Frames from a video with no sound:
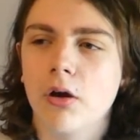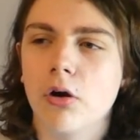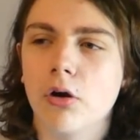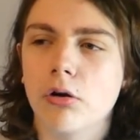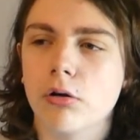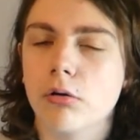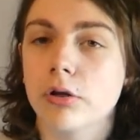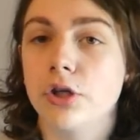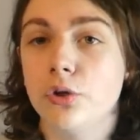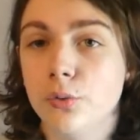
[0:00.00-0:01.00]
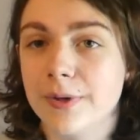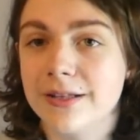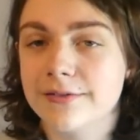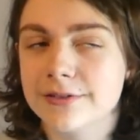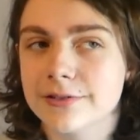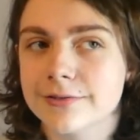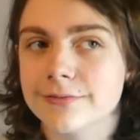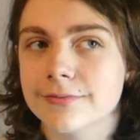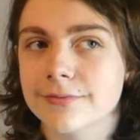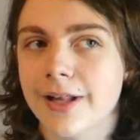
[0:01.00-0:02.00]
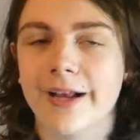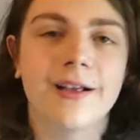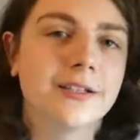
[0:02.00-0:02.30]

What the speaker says: her humans, like,